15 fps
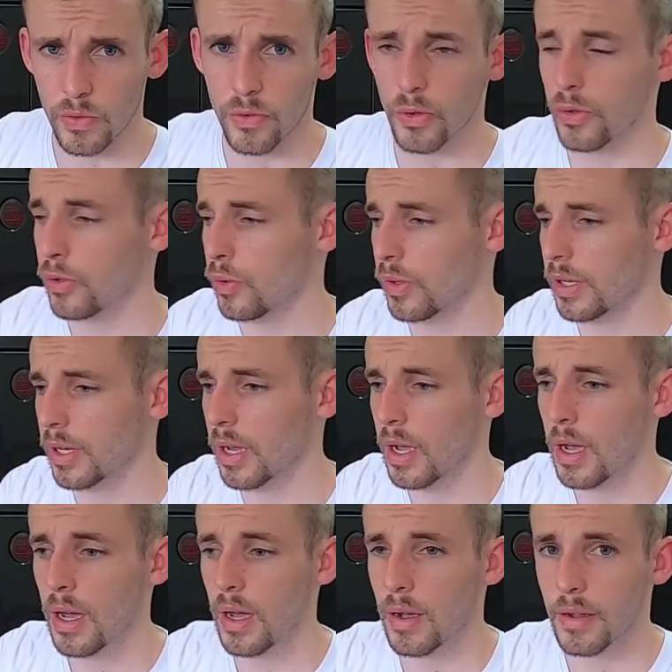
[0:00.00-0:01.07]
If you're doing,
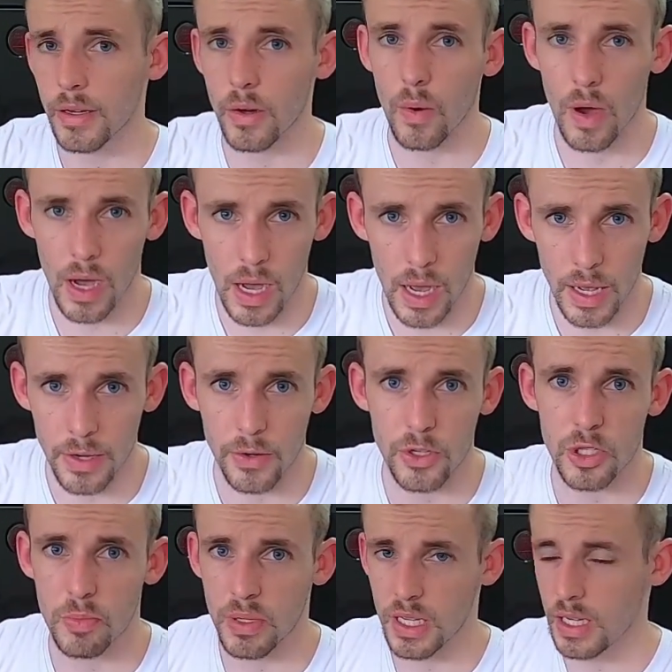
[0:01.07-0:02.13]
higher
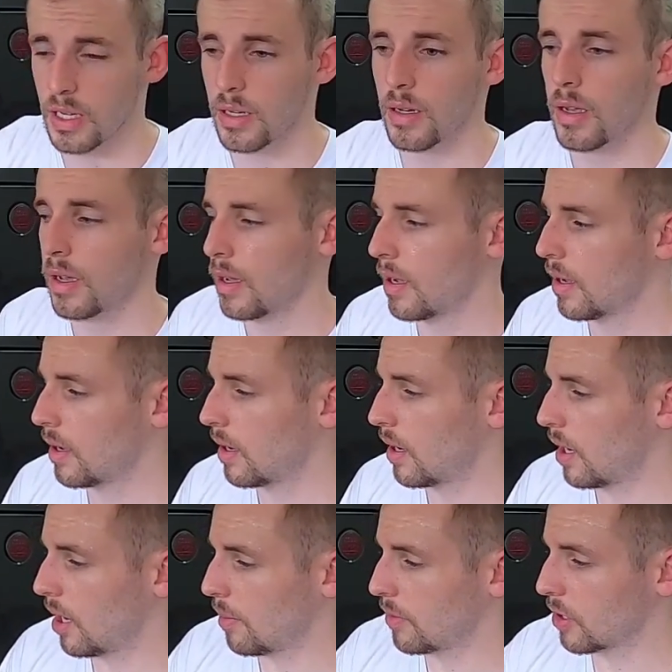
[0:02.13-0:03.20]
speed,
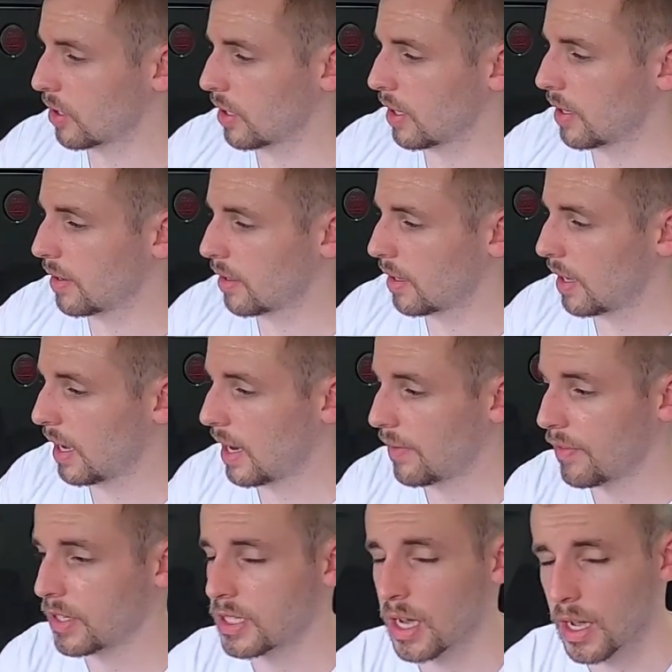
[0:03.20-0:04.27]
you're going to
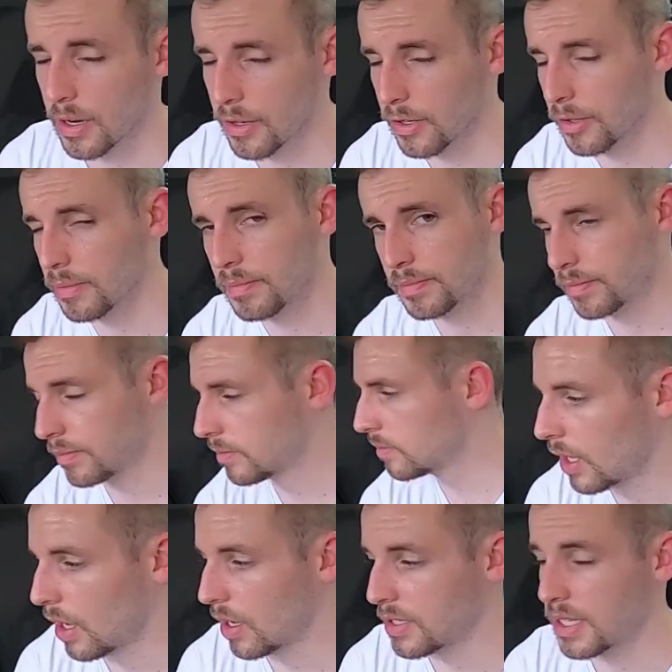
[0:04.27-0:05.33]
have the tire
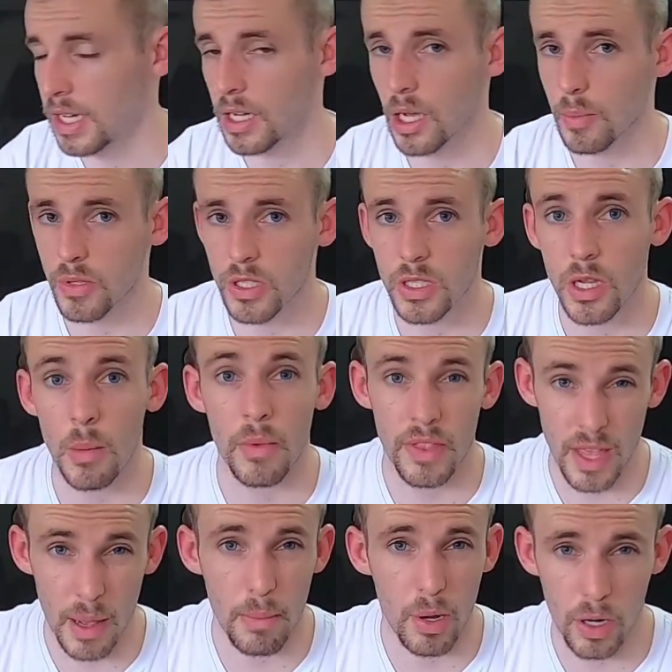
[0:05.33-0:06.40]
take up some of
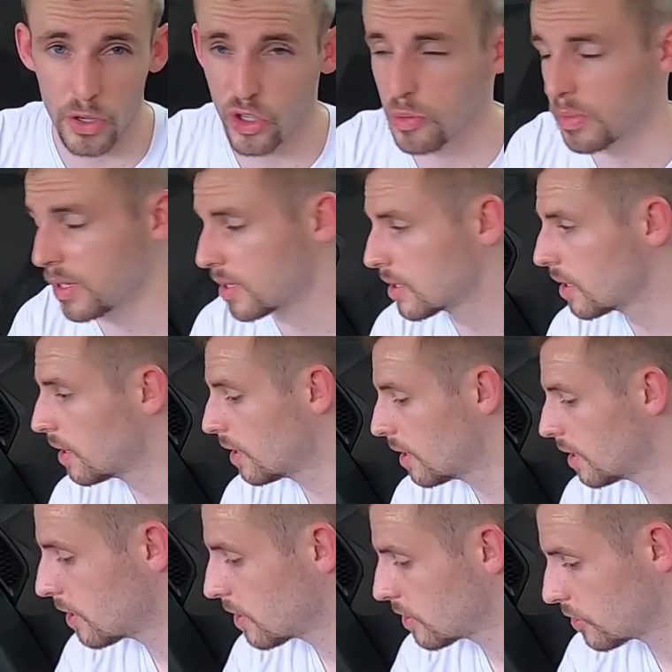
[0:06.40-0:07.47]
that punishment.
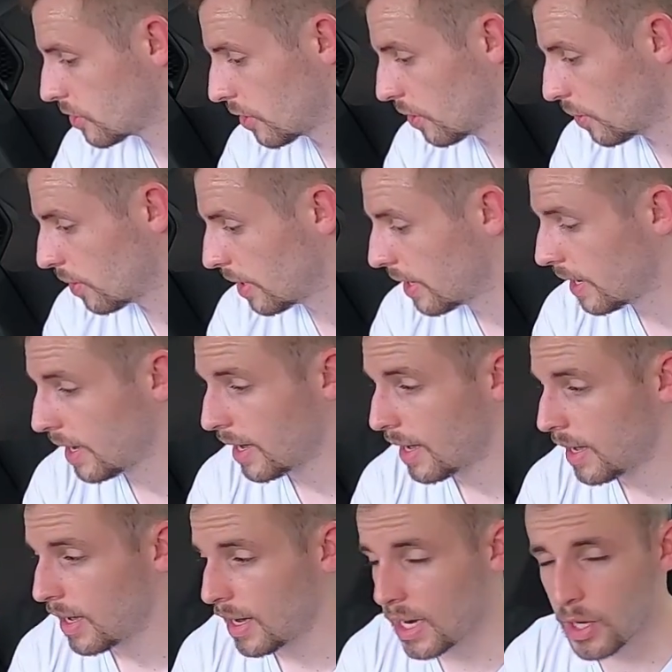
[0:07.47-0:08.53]
So
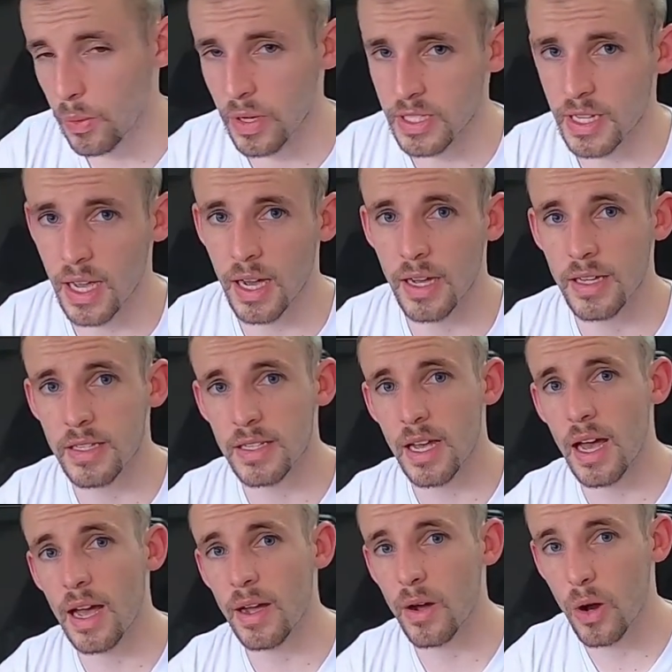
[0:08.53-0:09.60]
anyways, guys,
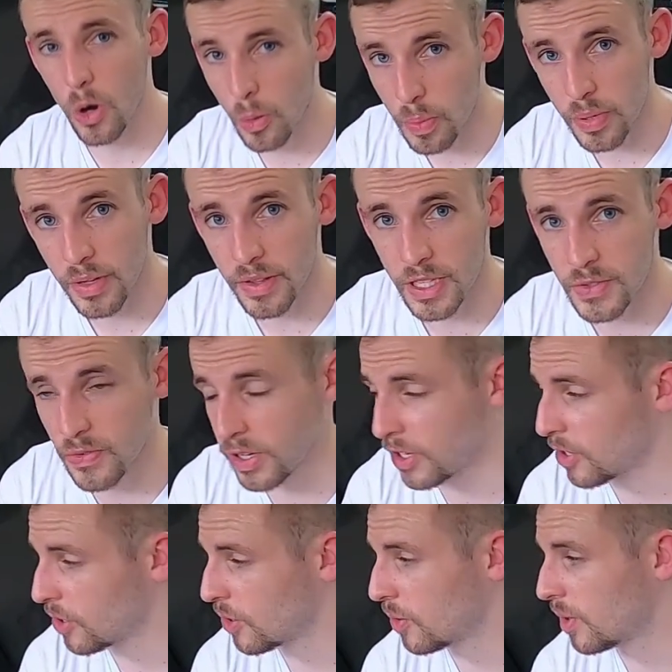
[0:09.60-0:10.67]
I hope this
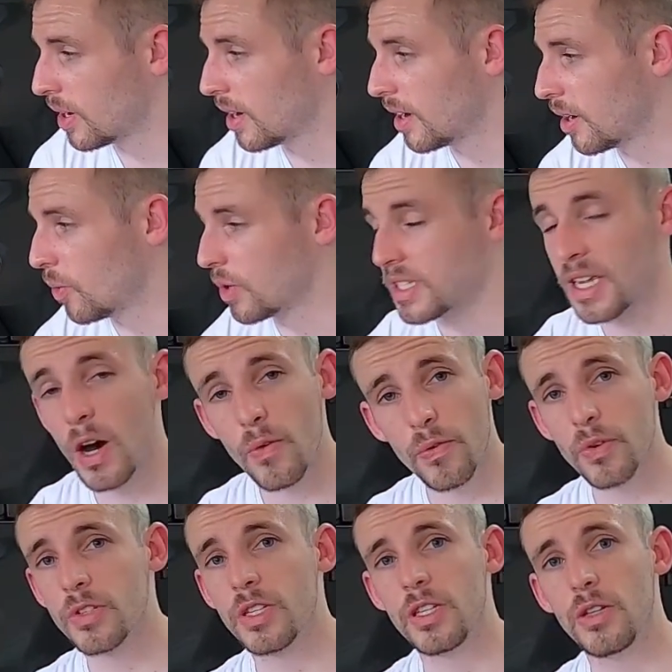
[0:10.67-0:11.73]
video was
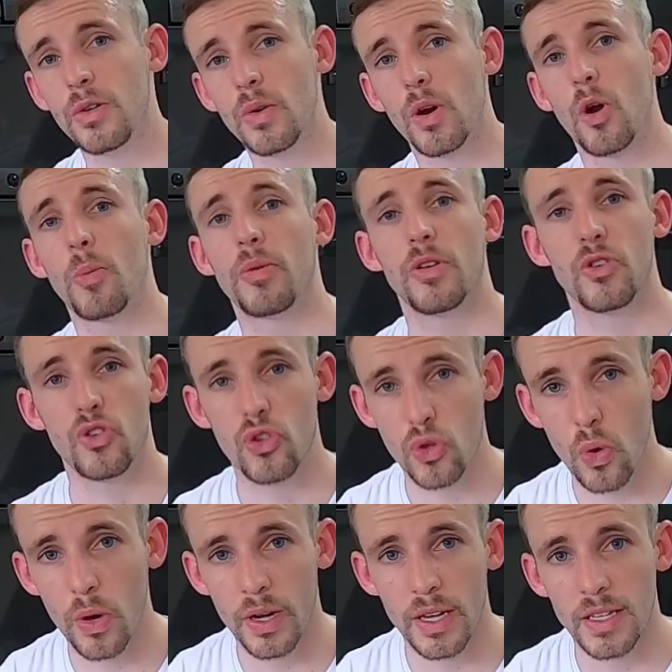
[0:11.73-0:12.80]
helpful to you, or I hope you
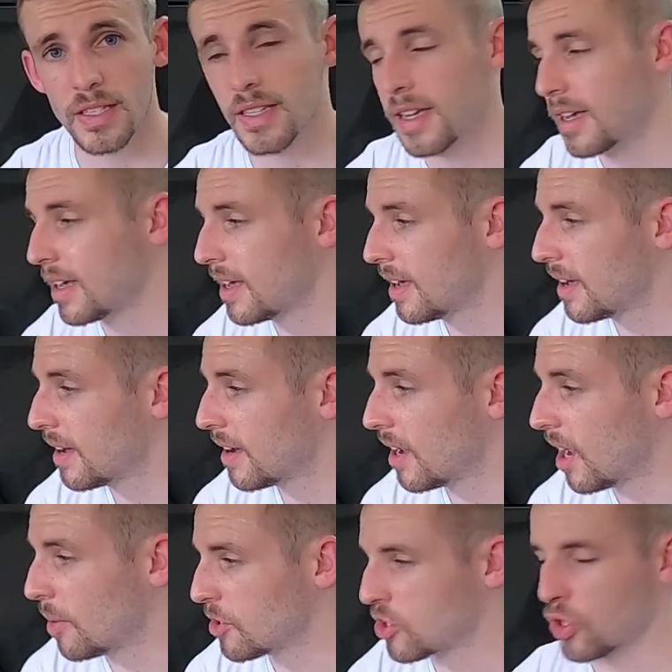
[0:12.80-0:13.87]
enjoyed it.
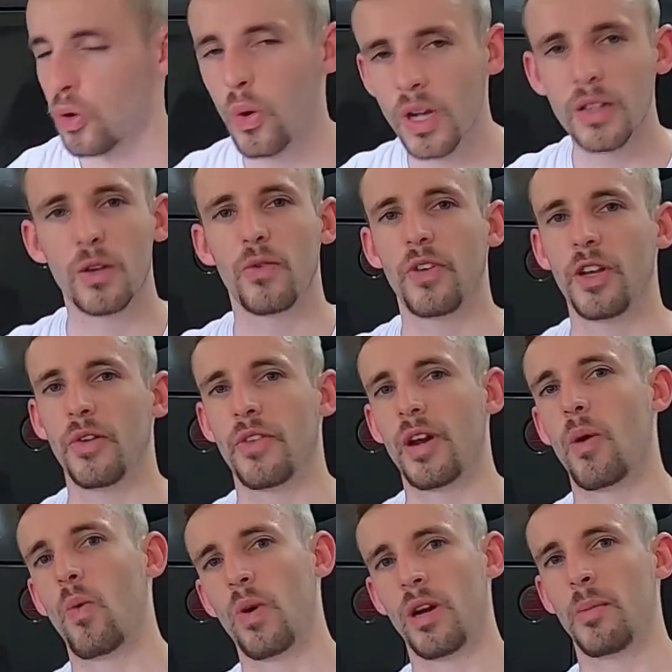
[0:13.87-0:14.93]
Just a quick little video that
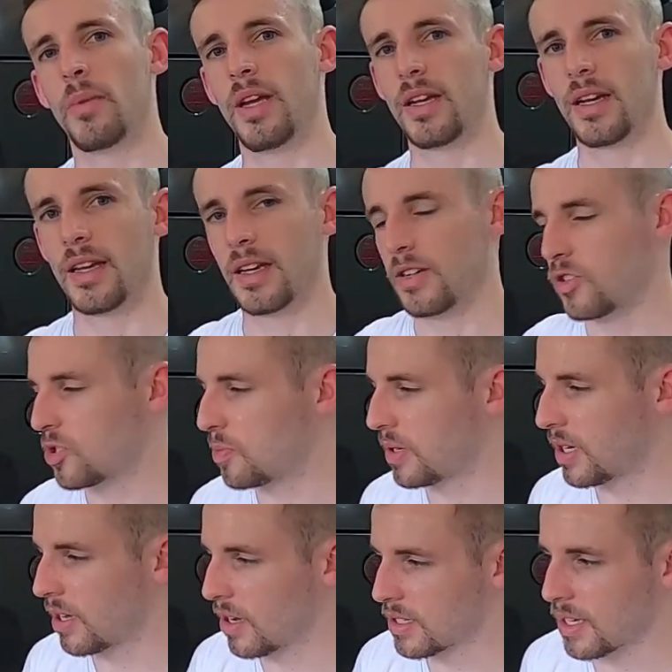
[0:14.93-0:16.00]
I wanted to make, again, just
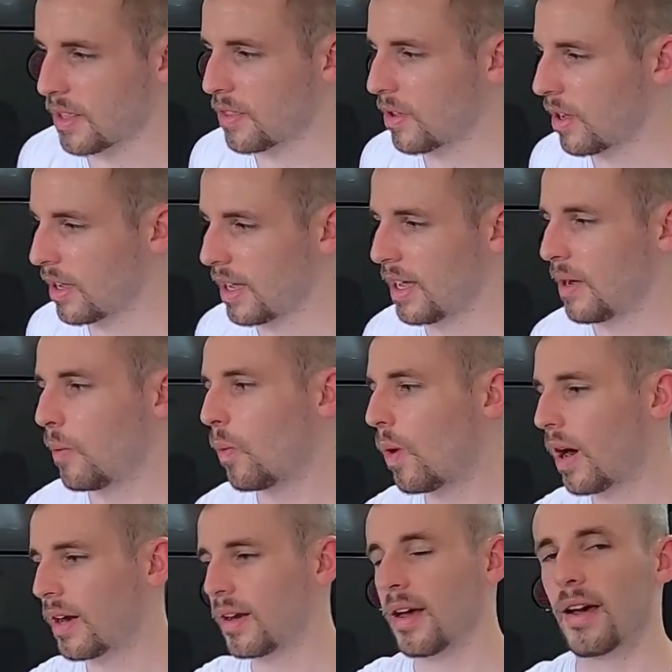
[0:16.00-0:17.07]
because I thought, hey,
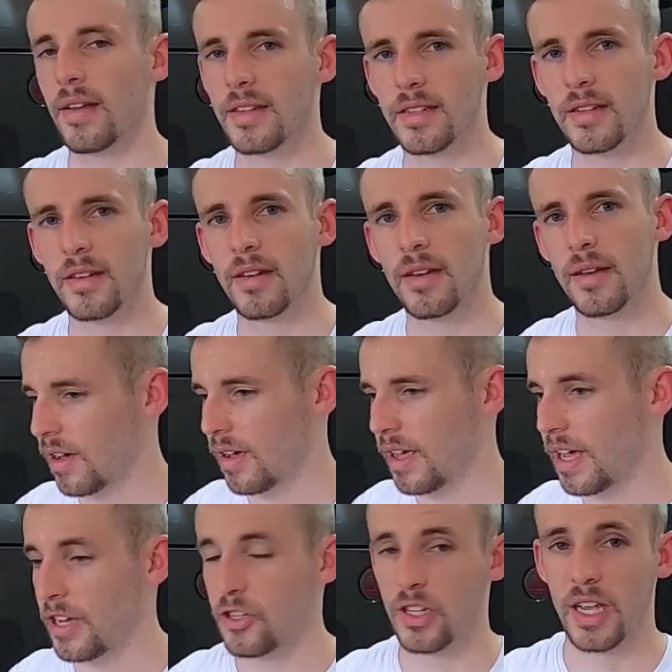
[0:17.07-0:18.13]
why not
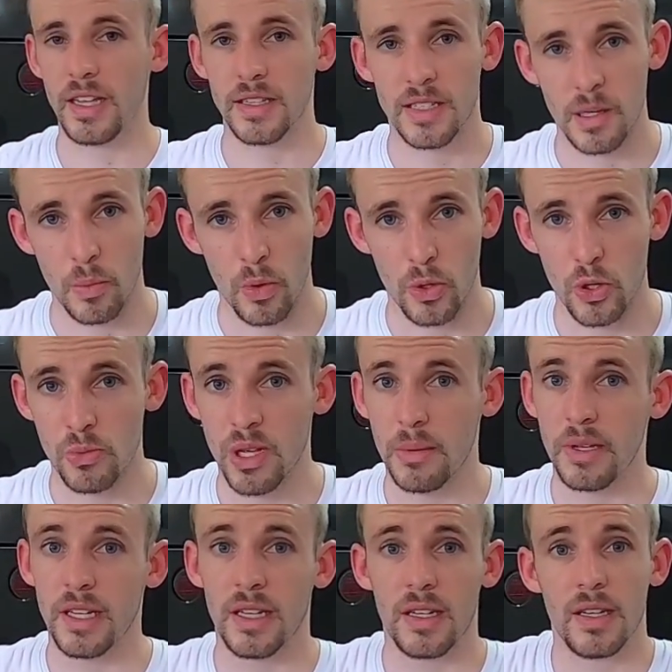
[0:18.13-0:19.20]
educate someone who
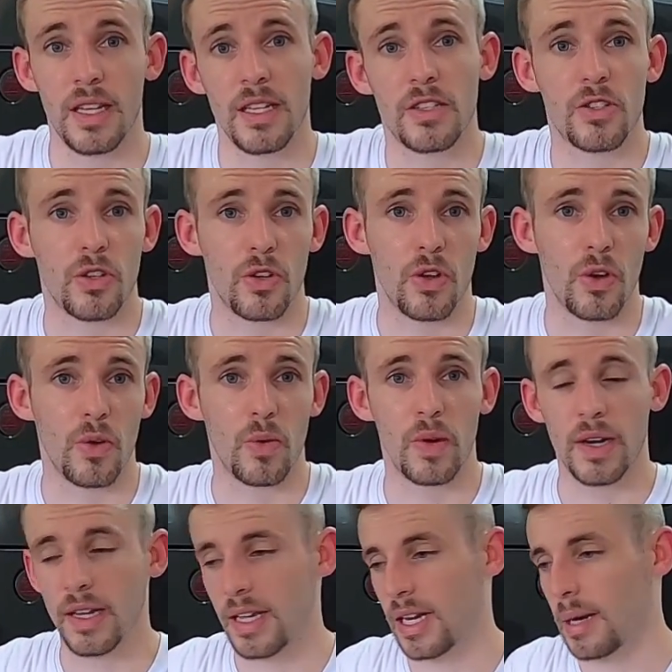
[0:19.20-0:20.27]
maybe needs to know.
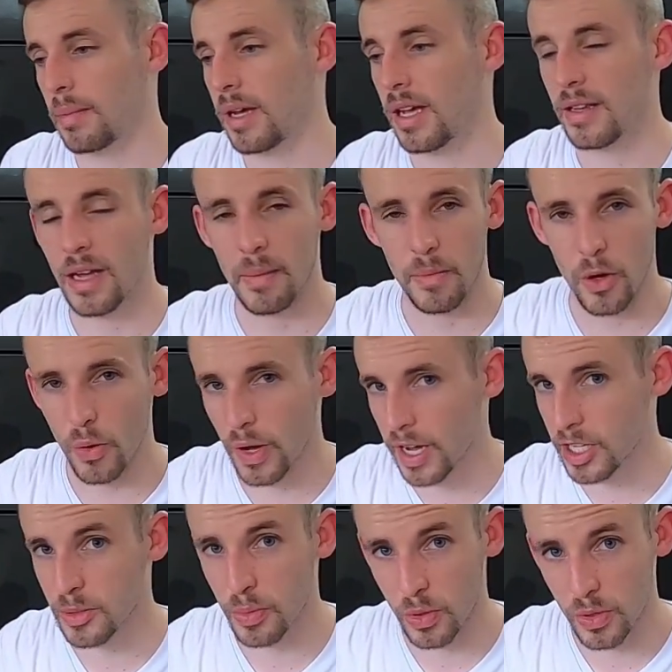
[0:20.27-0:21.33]
And again, I'm no
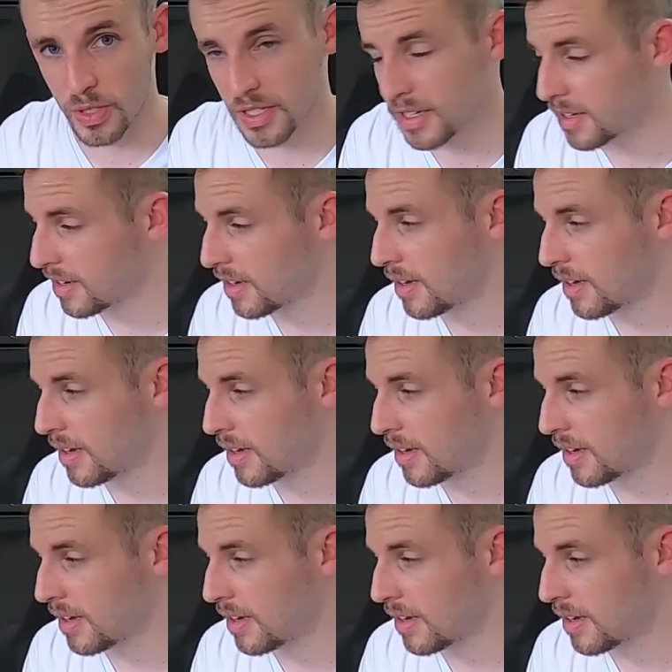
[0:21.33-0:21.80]
expert.